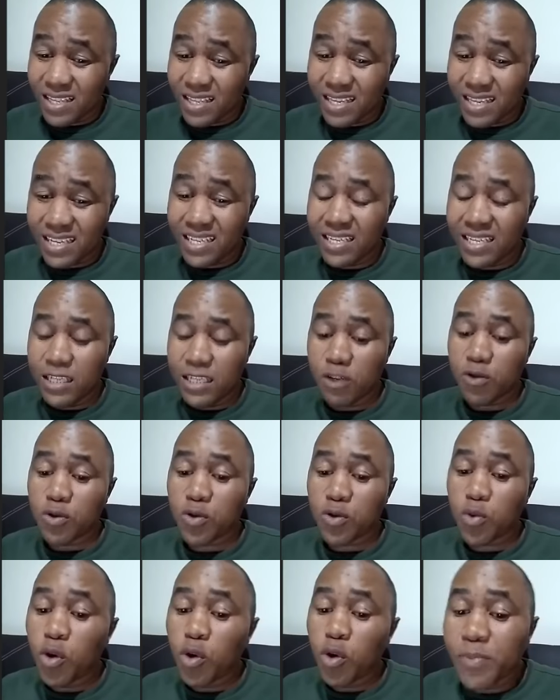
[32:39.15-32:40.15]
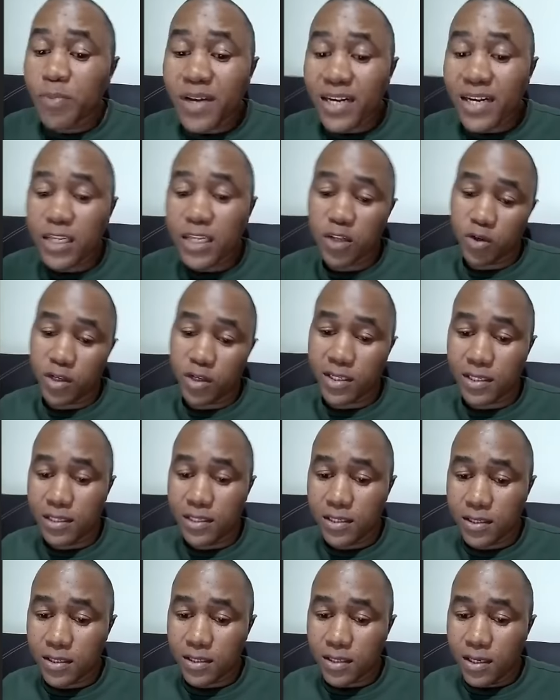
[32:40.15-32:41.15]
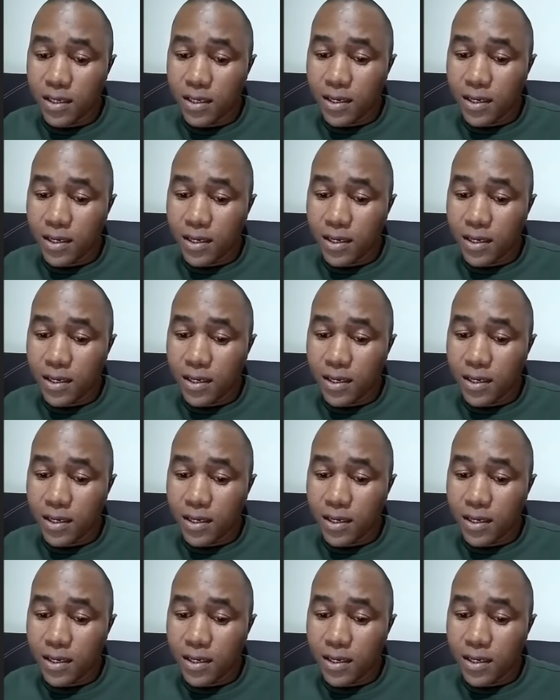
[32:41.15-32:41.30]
the key issues, would be resources.